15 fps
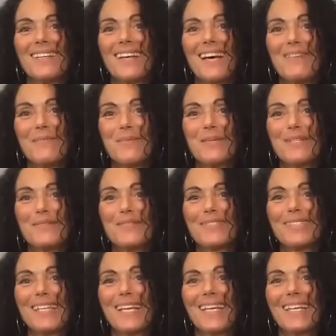Have a wonderful
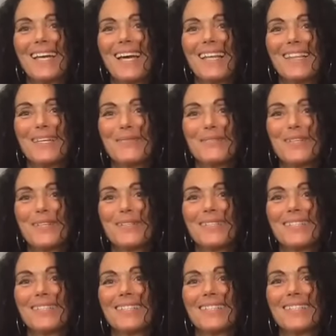day. I love you.
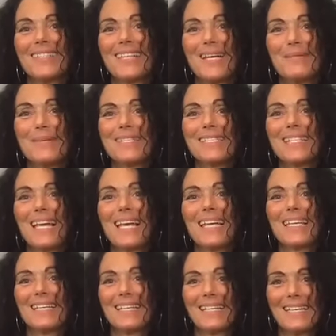Namaste.
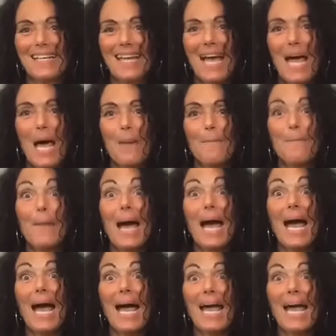Bye.